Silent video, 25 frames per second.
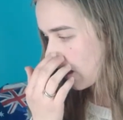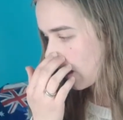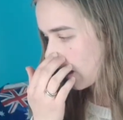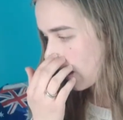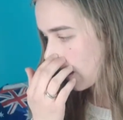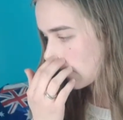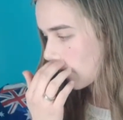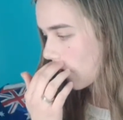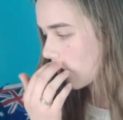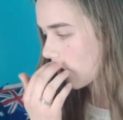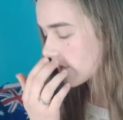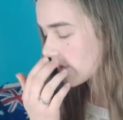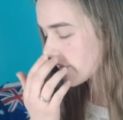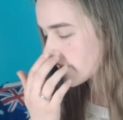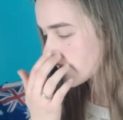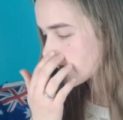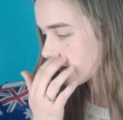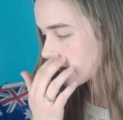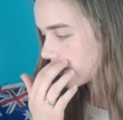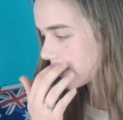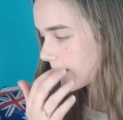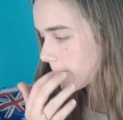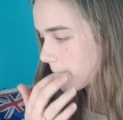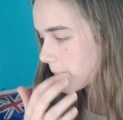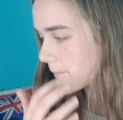And
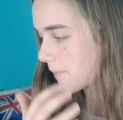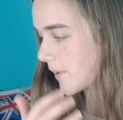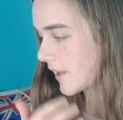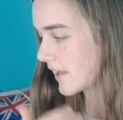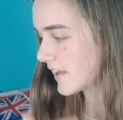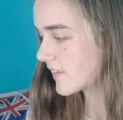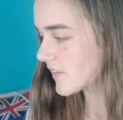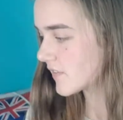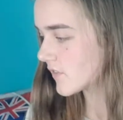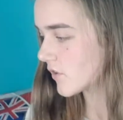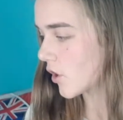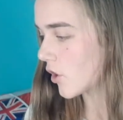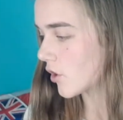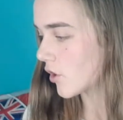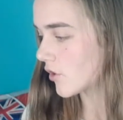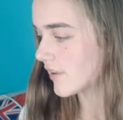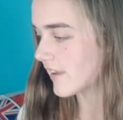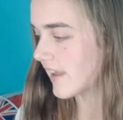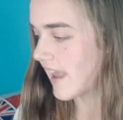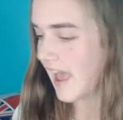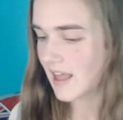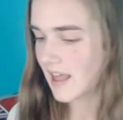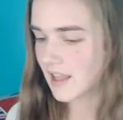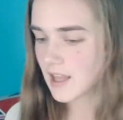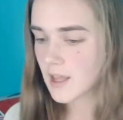honestly, based on
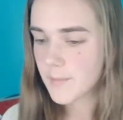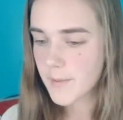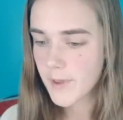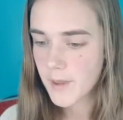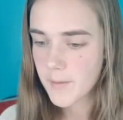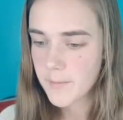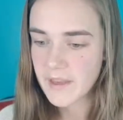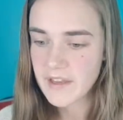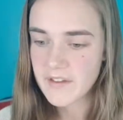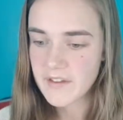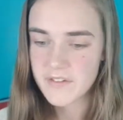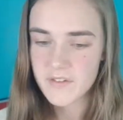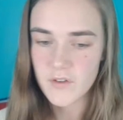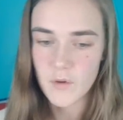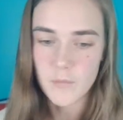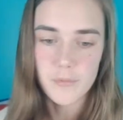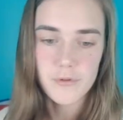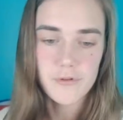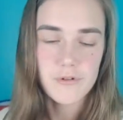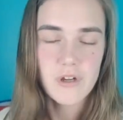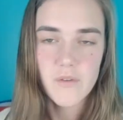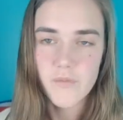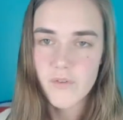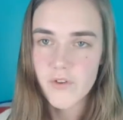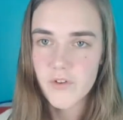caliber, based on
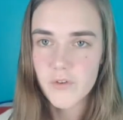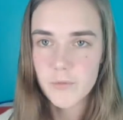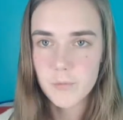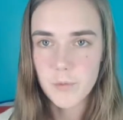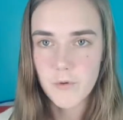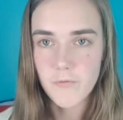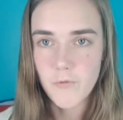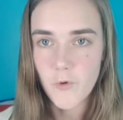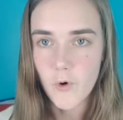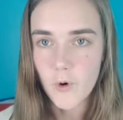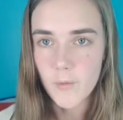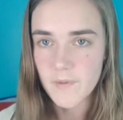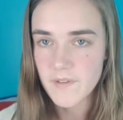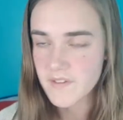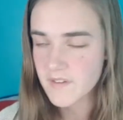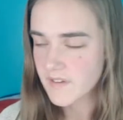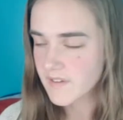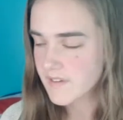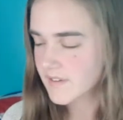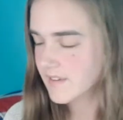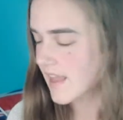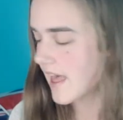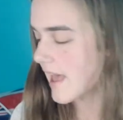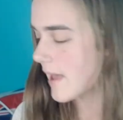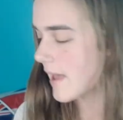previous performance
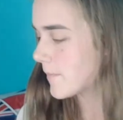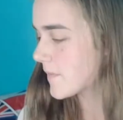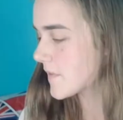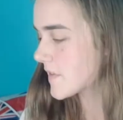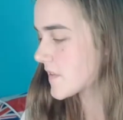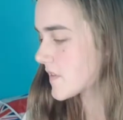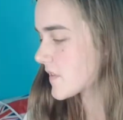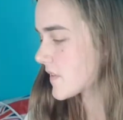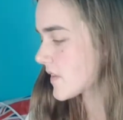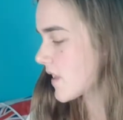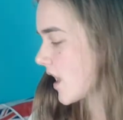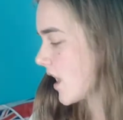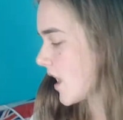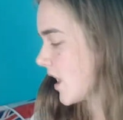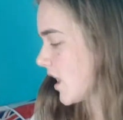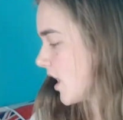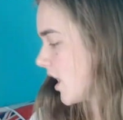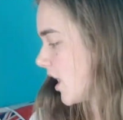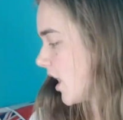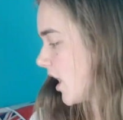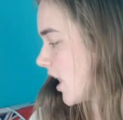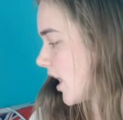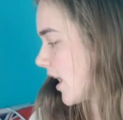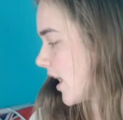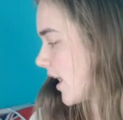at Slams,
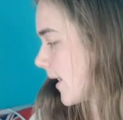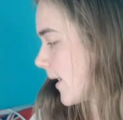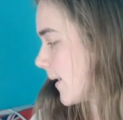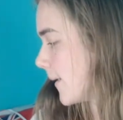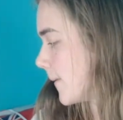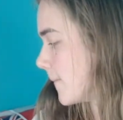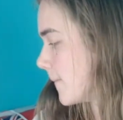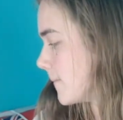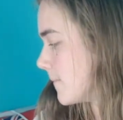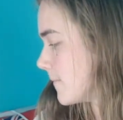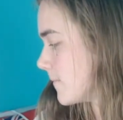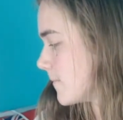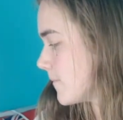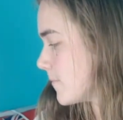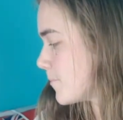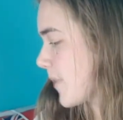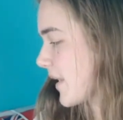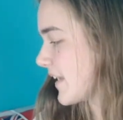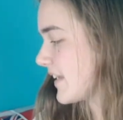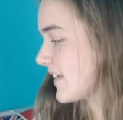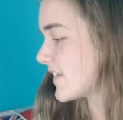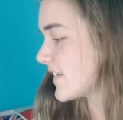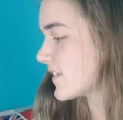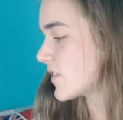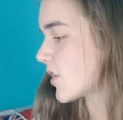
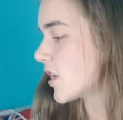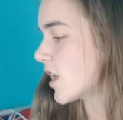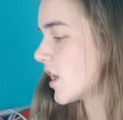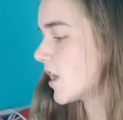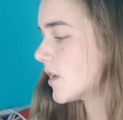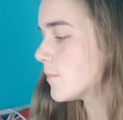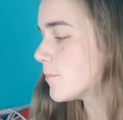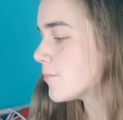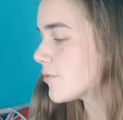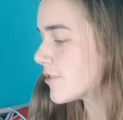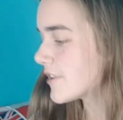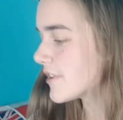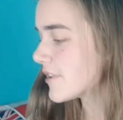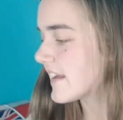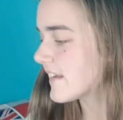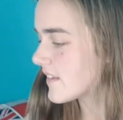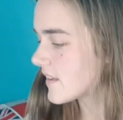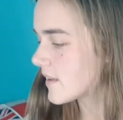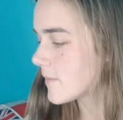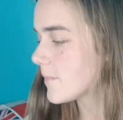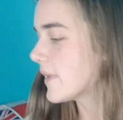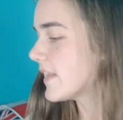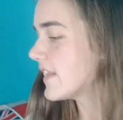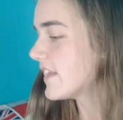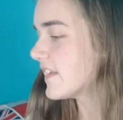based on
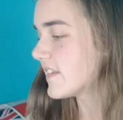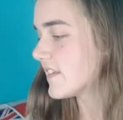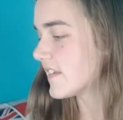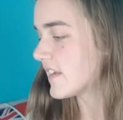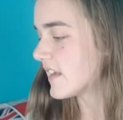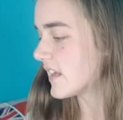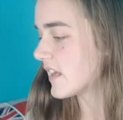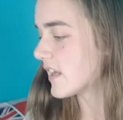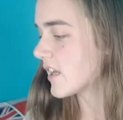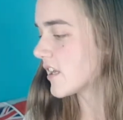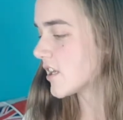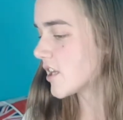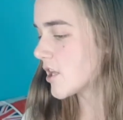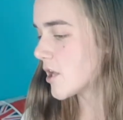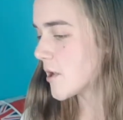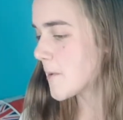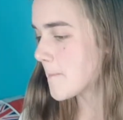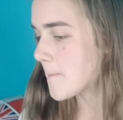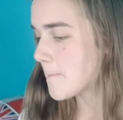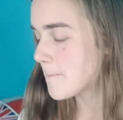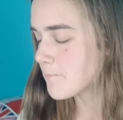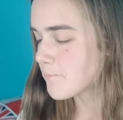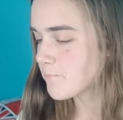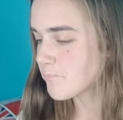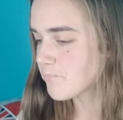unpredictability,
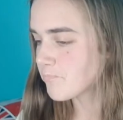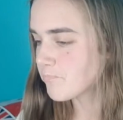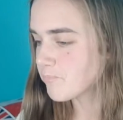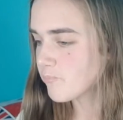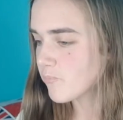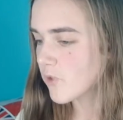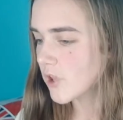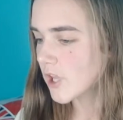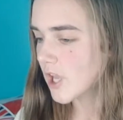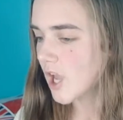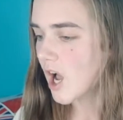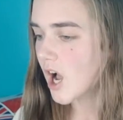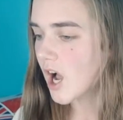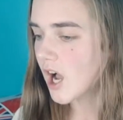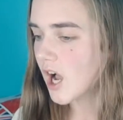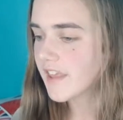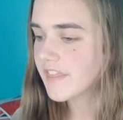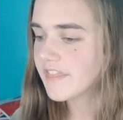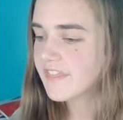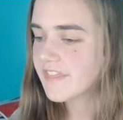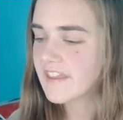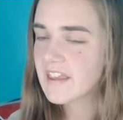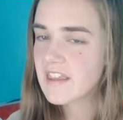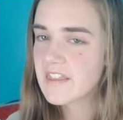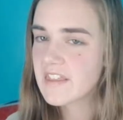I
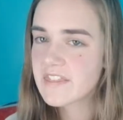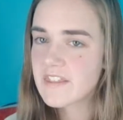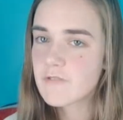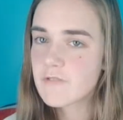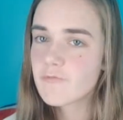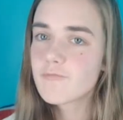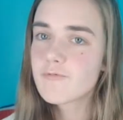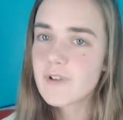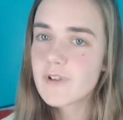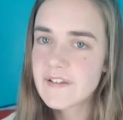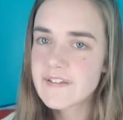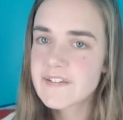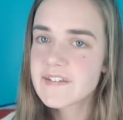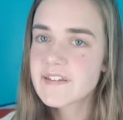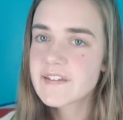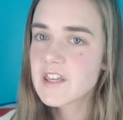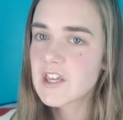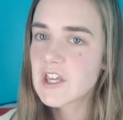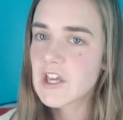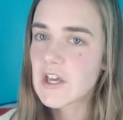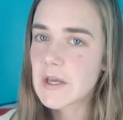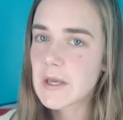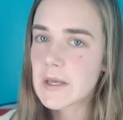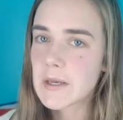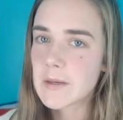think the
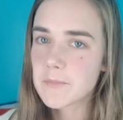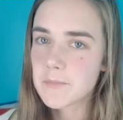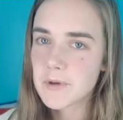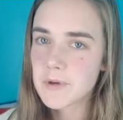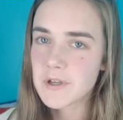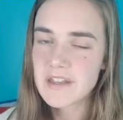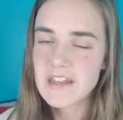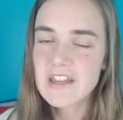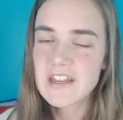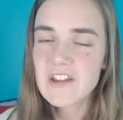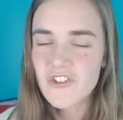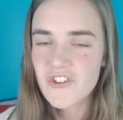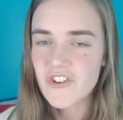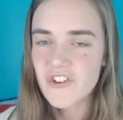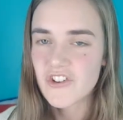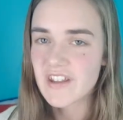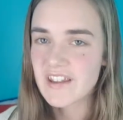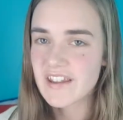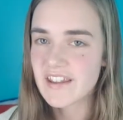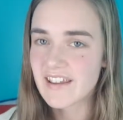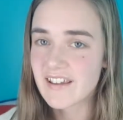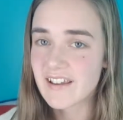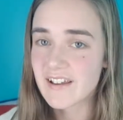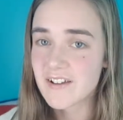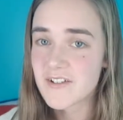riskier prediction
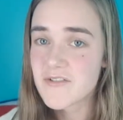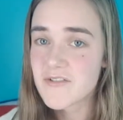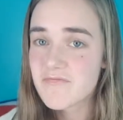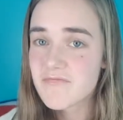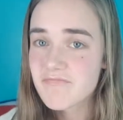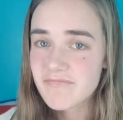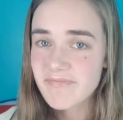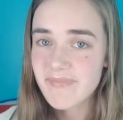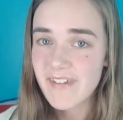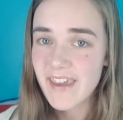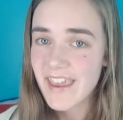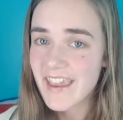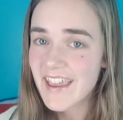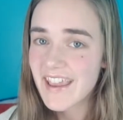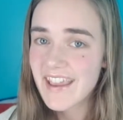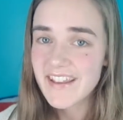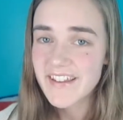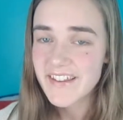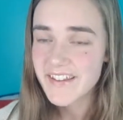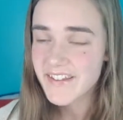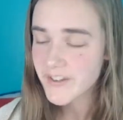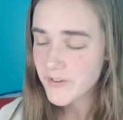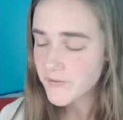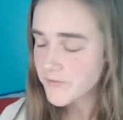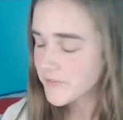here
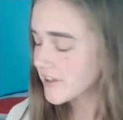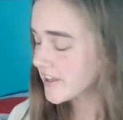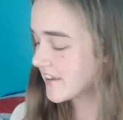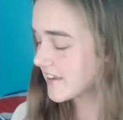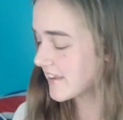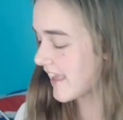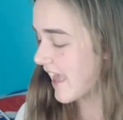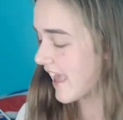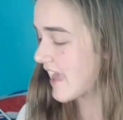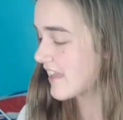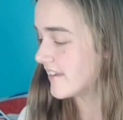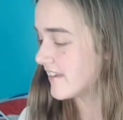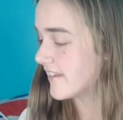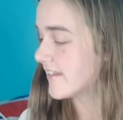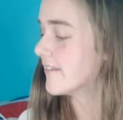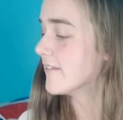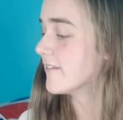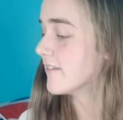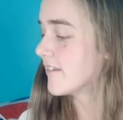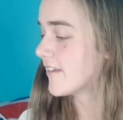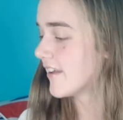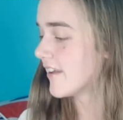is Sofia Kenin.